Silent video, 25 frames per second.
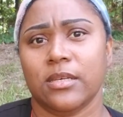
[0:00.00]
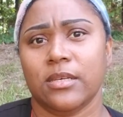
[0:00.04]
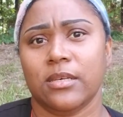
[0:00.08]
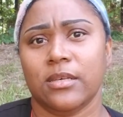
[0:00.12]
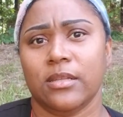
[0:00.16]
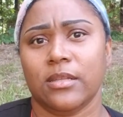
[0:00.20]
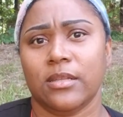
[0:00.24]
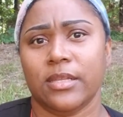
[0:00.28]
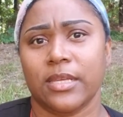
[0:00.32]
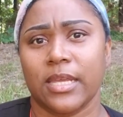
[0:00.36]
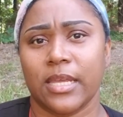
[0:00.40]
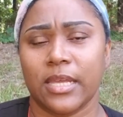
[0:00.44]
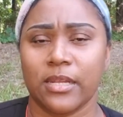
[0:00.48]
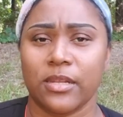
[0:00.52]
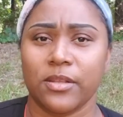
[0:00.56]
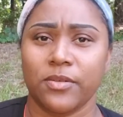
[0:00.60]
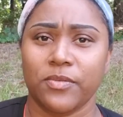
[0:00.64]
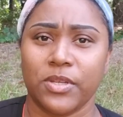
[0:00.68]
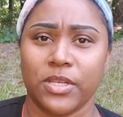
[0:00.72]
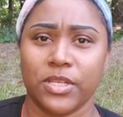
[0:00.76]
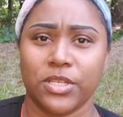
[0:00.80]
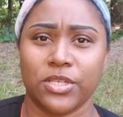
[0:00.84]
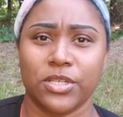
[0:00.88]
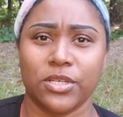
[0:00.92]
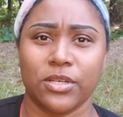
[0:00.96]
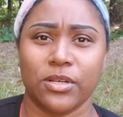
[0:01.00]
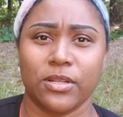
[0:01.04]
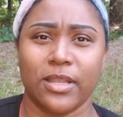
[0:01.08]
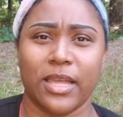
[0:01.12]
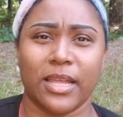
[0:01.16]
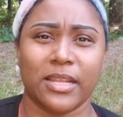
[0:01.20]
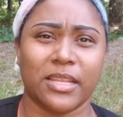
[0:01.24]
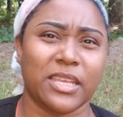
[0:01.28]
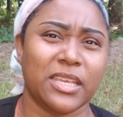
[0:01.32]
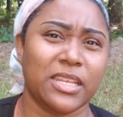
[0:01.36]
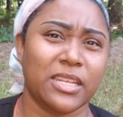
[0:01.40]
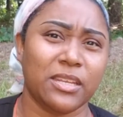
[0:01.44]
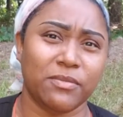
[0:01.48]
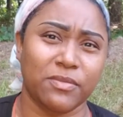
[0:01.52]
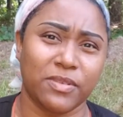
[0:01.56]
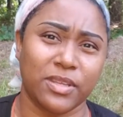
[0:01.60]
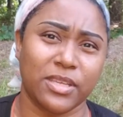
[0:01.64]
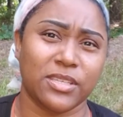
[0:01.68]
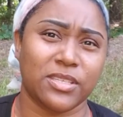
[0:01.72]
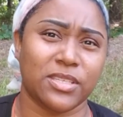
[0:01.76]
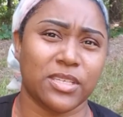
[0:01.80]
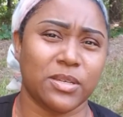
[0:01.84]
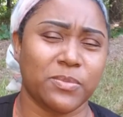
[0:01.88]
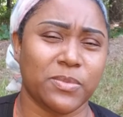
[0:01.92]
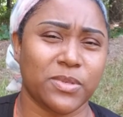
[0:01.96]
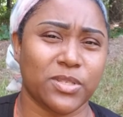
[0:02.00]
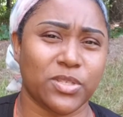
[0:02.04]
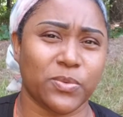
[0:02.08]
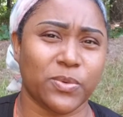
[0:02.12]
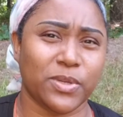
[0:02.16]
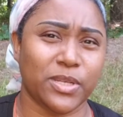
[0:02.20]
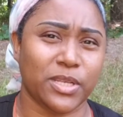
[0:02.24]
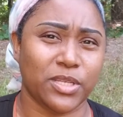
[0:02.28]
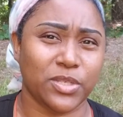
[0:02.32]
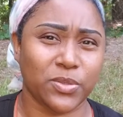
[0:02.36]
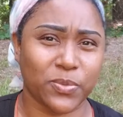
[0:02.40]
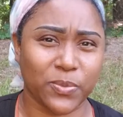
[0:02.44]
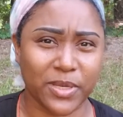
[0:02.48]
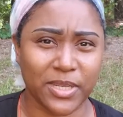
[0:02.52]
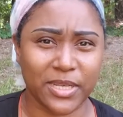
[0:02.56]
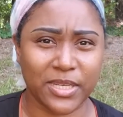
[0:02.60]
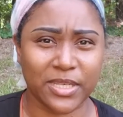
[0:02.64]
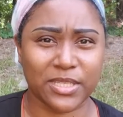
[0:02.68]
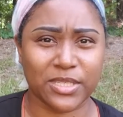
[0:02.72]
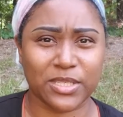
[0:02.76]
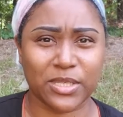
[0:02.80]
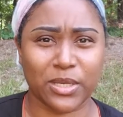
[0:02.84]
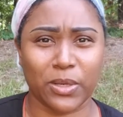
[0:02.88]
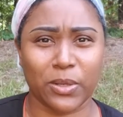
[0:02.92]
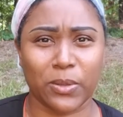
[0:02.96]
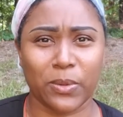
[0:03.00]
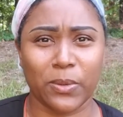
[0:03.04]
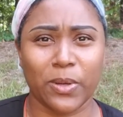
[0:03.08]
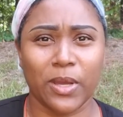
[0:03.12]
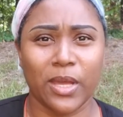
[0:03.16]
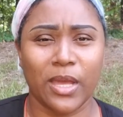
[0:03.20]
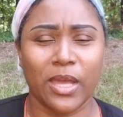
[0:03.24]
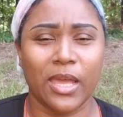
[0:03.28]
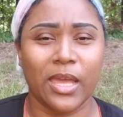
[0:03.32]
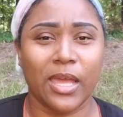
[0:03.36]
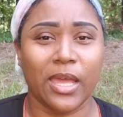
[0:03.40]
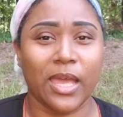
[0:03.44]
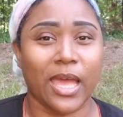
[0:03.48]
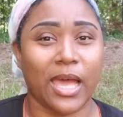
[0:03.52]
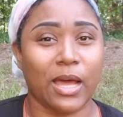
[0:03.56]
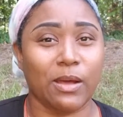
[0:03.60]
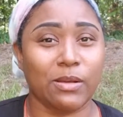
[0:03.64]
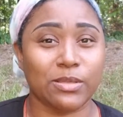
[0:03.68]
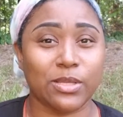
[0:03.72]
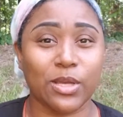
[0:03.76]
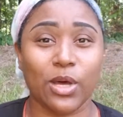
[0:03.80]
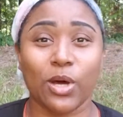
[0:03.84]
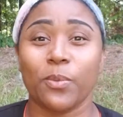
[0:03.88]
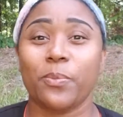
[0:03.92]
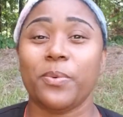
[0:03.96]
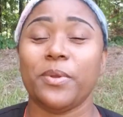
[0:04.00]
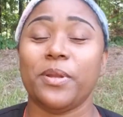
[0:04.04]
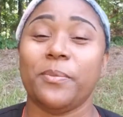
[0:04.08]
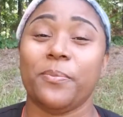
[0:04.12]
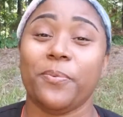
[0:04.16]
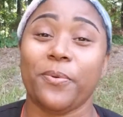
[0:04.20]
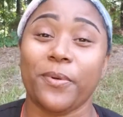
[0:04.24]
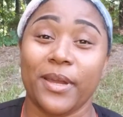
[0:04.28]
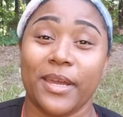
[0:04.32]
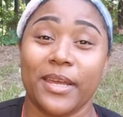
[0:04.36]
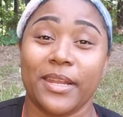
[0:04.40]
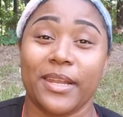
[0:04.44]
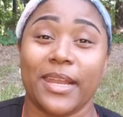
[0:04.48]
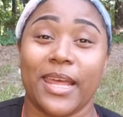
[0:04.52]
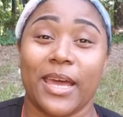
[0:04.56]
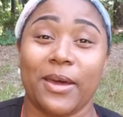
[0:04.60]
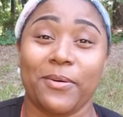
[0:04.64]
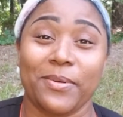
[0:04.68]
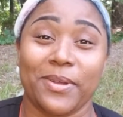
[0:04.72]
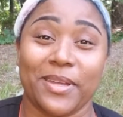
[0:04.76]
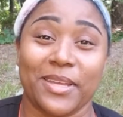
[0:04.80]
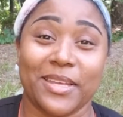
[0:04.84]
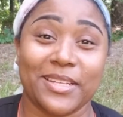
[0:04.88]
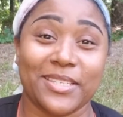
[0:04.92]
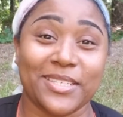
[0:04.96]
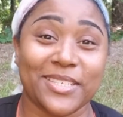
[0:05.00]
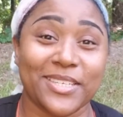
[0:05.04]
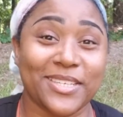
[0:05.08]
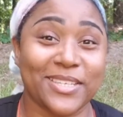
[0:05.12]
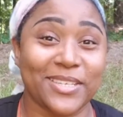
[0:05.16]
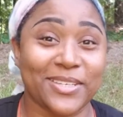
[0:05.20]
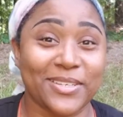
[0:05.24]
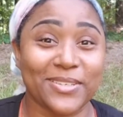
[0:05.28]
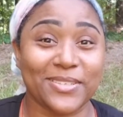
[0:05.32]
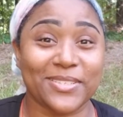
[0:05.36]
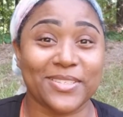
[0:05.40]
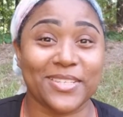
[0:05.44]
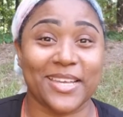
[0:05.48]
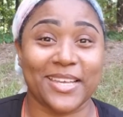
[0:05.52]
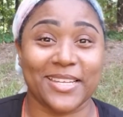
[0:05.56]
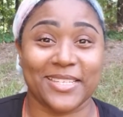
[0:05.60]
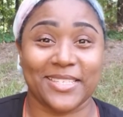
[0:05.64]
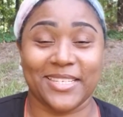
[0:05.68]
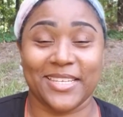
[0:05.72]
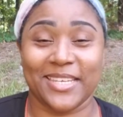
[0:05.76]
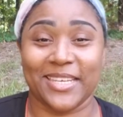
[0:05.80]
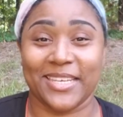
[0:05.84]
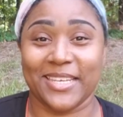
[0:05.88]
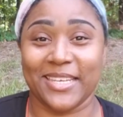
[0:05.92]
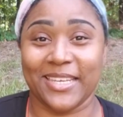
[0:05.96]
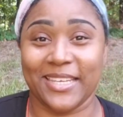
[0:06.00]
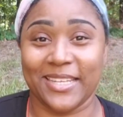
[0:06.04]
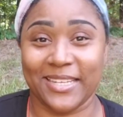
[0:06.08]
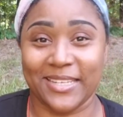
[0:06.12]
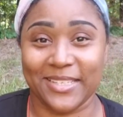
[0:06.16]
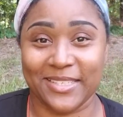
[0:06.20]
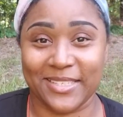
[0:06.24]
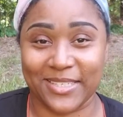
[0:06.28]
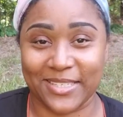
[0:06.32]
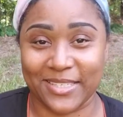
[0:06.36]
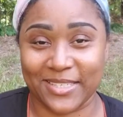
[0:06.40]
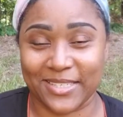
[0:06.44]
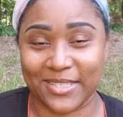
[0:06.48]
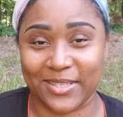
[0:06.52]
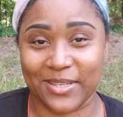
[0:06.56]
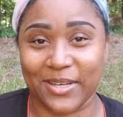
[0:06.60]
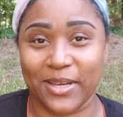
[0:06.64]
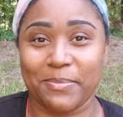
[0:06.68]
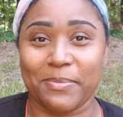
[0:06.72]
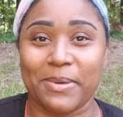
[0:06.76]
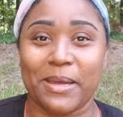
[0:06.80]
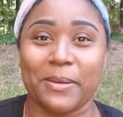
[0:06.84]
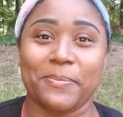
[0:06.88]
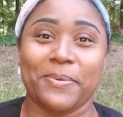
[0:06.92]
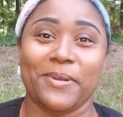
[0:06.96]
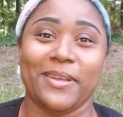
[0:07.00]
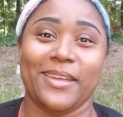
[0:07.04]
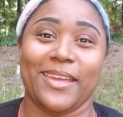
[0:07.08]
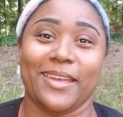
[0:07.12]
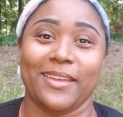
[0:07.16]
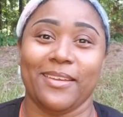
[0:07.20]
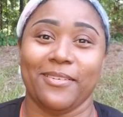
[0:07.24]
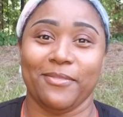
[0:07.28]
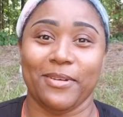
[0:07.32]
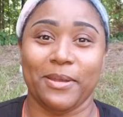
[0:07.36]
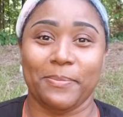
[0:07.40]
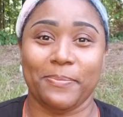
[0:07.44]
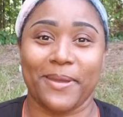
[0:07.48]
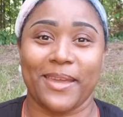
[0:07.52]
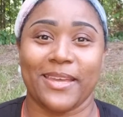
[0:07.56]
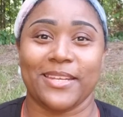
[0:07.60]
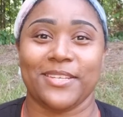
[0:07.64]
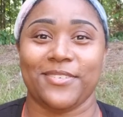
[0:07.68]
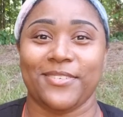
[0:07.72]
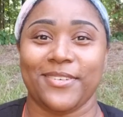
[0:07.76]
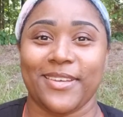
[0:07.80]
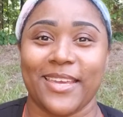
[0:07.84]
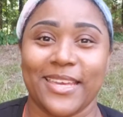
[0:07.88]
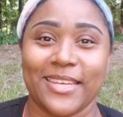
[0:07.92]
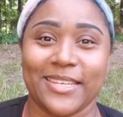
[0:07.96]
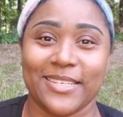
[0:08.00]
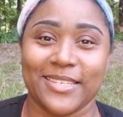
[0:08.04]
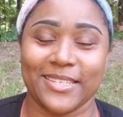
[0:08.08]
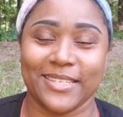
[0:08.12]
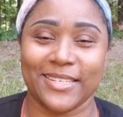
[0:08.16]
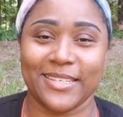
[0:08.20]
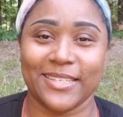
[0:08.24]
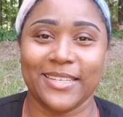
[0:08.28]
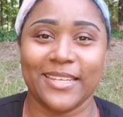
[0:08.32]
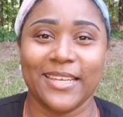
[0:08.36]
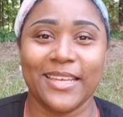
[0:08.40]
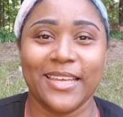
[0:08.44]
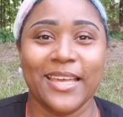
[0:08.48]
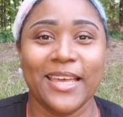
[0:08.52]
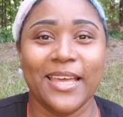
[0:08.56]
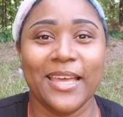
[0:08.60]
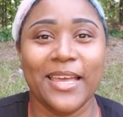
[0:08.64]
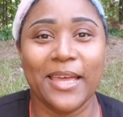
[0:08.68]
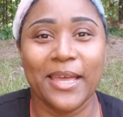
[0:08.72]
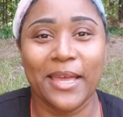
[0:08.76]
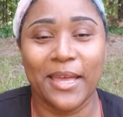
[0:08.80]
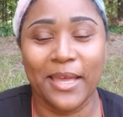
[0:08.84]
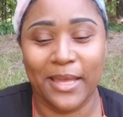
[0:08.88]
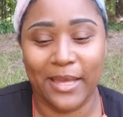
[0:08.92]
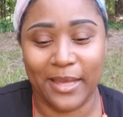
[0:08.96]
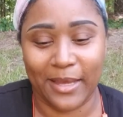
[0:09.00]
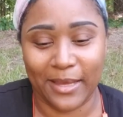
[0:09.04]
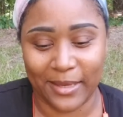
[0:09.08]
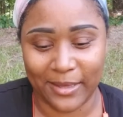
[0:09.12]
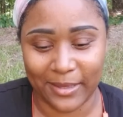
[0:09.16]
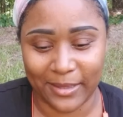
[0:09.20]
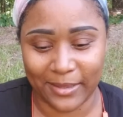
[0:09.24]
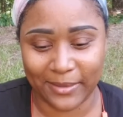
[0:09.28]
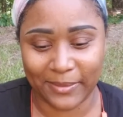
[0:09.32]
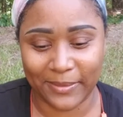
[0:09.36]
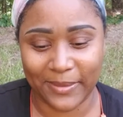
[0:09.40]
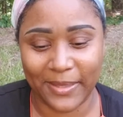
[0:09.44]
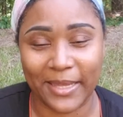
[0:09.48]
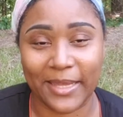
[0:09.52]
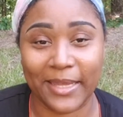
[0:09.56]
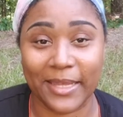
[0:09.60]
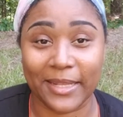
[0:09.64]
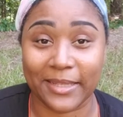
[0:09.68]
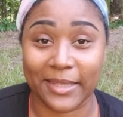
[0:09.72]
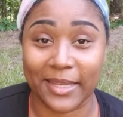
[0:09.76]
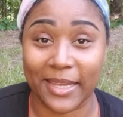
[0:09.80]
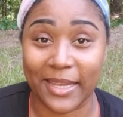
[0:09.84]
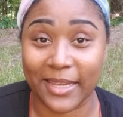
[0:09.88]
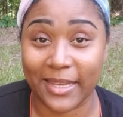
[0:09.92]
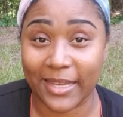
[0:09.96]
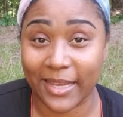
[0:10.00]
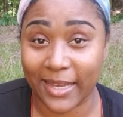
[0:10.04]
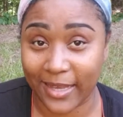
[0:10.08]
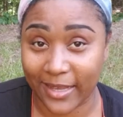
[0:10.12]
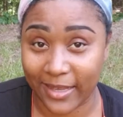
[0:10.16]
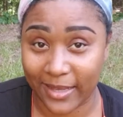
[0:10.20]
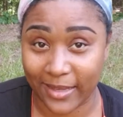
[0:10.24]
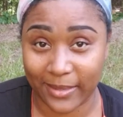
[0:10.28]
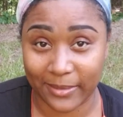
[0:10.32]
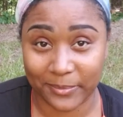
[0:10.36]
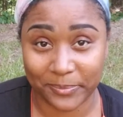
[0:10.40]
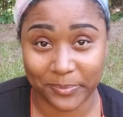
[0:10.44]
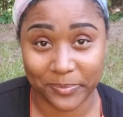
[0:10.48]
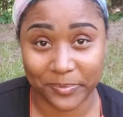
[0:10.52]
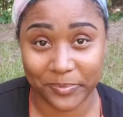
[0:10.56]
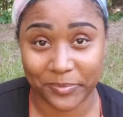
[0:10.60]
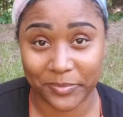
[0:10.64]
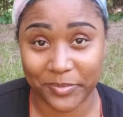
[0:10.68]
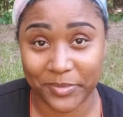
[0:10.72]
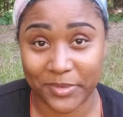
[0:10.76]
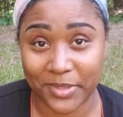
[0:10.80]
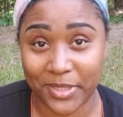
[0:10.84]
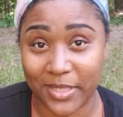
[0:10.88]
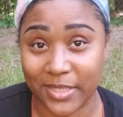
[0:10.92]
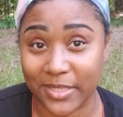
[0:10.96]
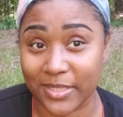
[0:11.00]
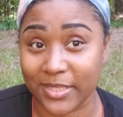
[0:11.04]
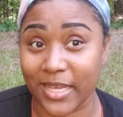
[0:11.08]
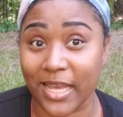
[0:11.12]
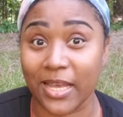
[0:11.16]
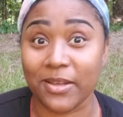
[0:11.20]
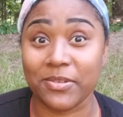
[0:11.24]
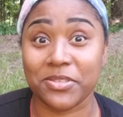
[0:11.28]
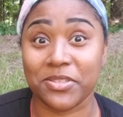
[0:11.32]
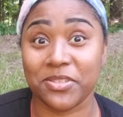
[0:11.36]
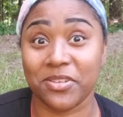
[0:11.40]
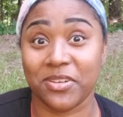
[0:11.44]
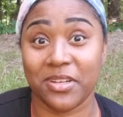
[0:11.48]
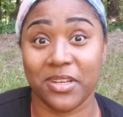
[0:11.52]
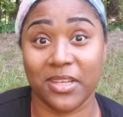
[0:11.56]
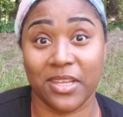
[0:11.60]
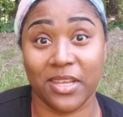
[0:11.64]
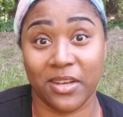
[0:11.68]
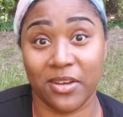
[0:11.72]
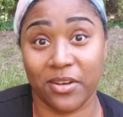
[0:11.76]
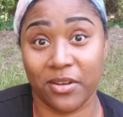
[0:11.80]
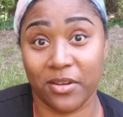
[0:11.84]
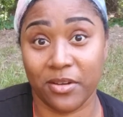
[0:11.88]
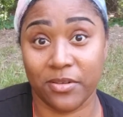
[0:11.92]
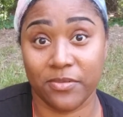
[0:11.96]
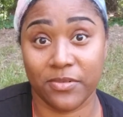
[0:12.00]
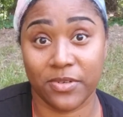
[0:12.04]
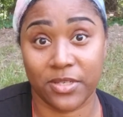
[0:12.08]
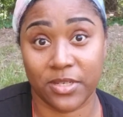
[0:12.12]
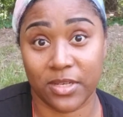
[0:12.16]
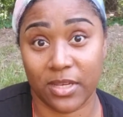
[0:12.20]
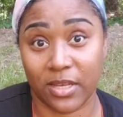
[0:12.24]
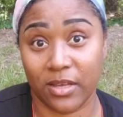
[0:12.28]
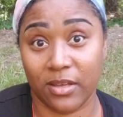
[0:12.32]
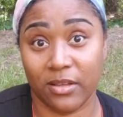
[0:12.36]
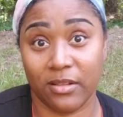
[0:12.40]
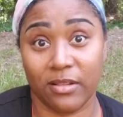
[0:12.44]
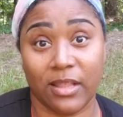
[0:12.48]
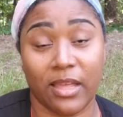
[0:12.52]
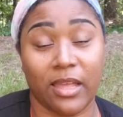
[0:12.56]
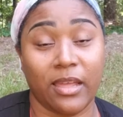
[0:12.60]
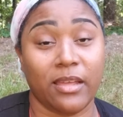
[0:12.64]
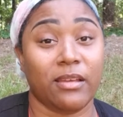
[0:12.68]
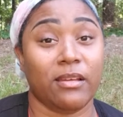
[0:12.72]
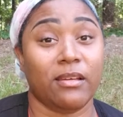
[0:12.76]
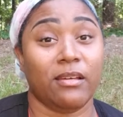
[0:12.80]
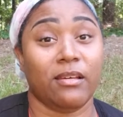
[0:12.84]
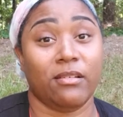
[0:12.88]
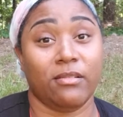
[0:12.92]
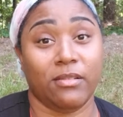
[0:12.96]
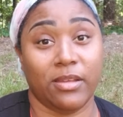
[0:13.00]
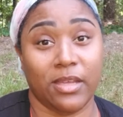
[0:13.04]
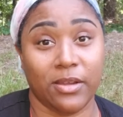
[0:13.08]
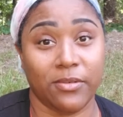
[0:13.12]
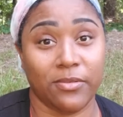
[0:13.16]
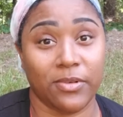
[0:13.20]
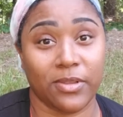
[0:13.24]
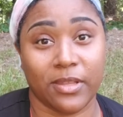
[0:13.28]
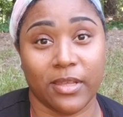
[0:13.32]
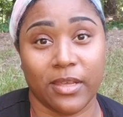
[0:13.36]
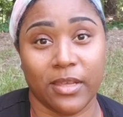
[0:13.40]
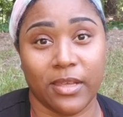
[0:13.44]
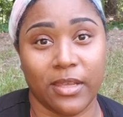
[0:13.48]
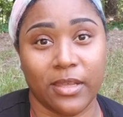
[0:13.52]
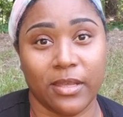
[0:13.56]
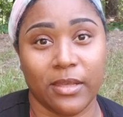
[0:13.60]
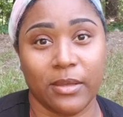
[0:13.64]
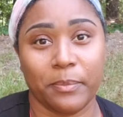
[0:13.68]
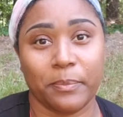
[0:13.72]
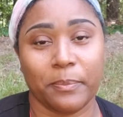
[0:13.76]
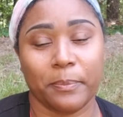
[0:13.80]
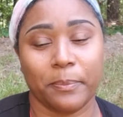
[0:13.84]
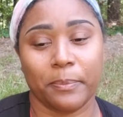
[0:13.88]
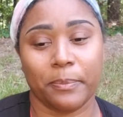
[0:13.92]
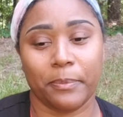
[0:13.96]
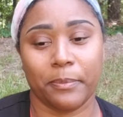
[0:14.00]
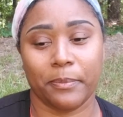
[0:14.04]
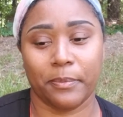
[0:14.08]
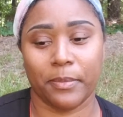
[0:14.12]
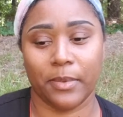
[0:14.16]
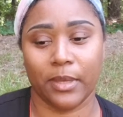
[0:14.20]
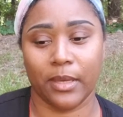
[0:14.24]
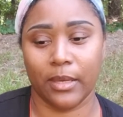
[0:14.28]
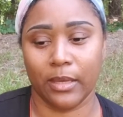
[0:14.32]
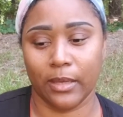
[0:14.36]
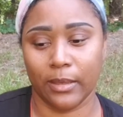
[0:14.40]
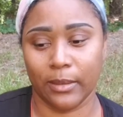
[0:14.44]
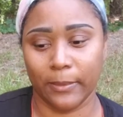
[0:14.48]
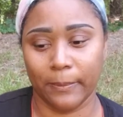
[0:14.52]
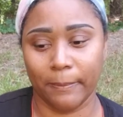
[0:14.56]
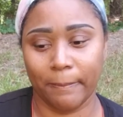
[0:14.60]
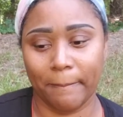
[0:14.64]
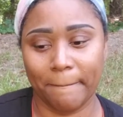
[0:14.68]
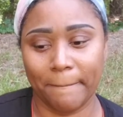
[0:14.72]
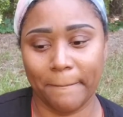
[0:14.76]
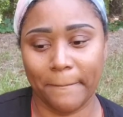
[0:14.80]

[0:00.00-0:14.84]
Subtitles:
the end of this year, like the end of December 2020. So I was hoping and praying that I would get to use that ticket to start my repatriation, and thank God. Because I was starting to get nervous, y'all, like, on everything. And